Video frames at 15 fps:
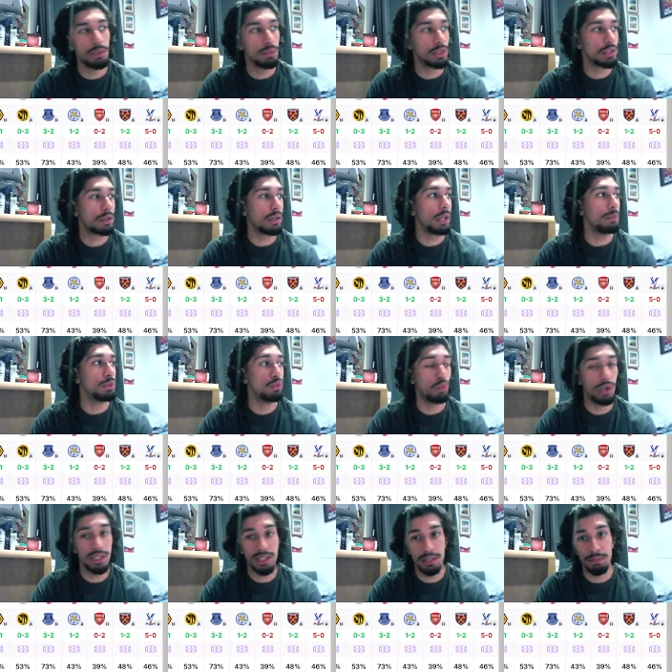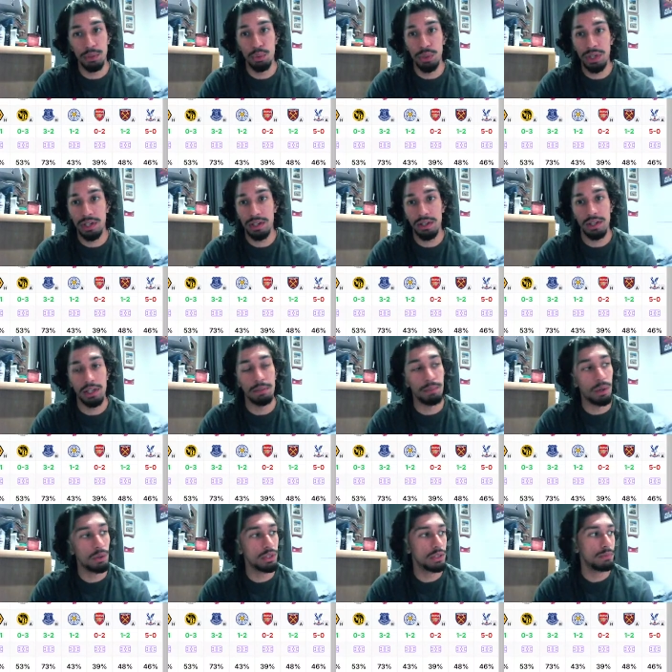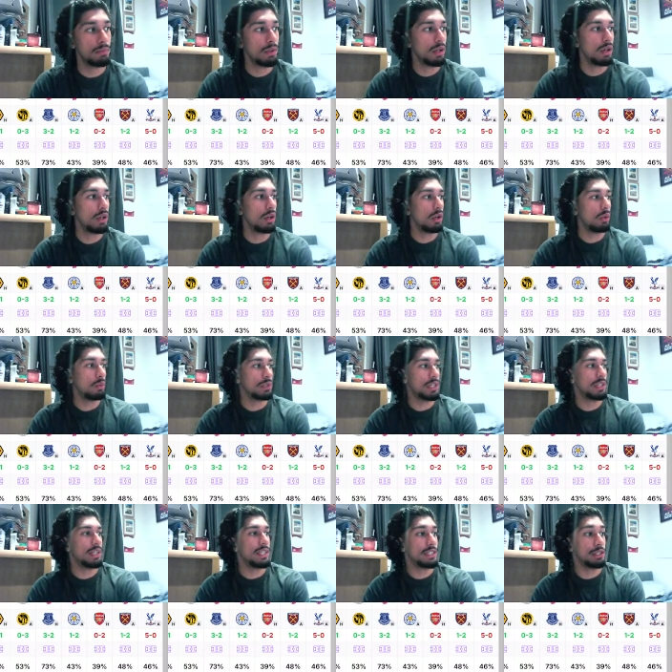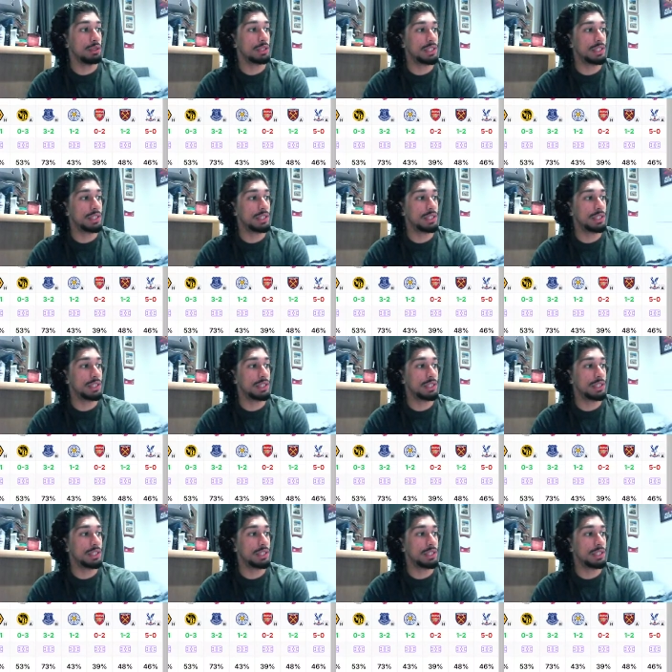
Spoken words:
He was rested midweek in Belgium, which I think is a good